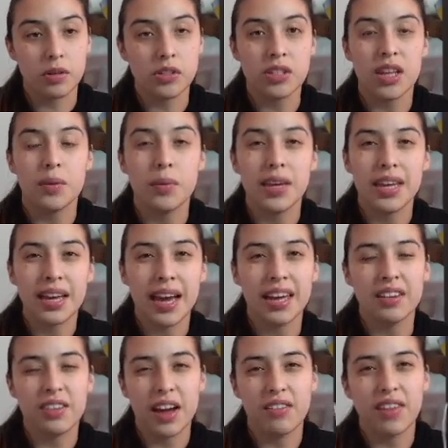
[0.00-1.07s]
so that we can kind
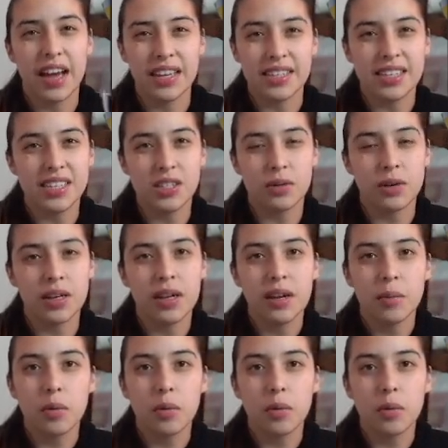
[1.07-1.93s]
of have access to it